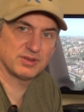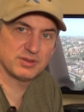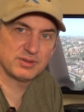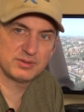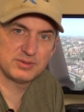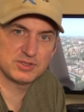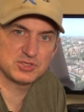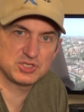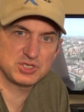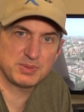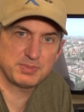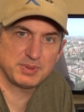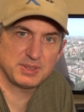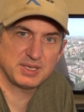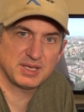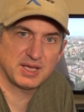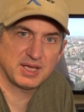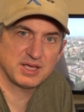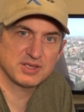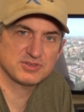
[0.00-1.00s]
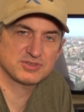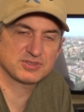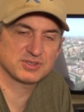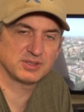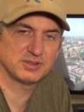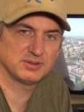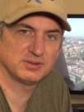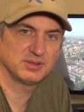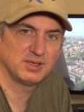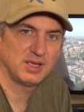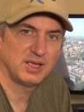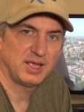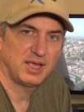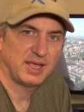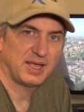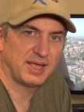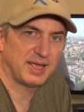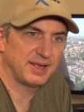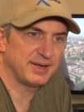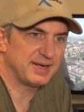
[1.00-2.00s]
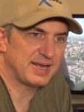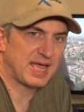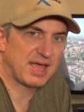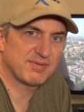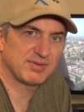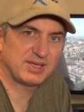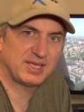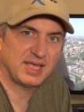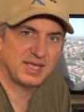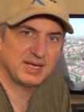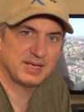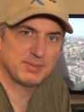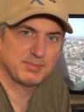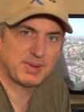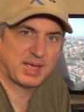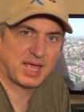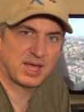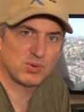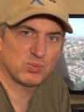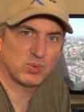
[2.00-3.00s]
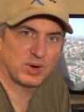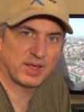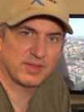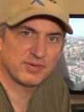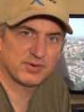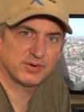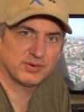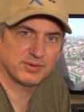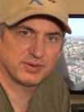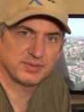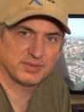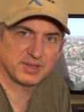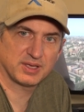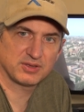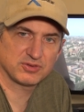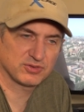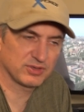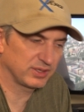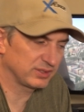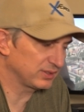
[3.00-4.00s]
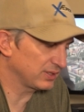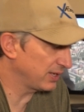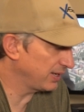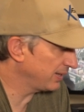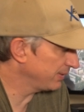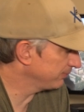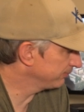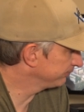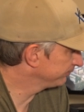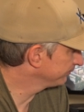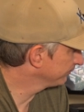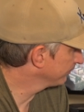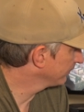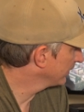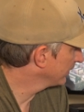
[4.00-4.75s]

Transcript: the, the GPS and, and navigating bad weather and things like that.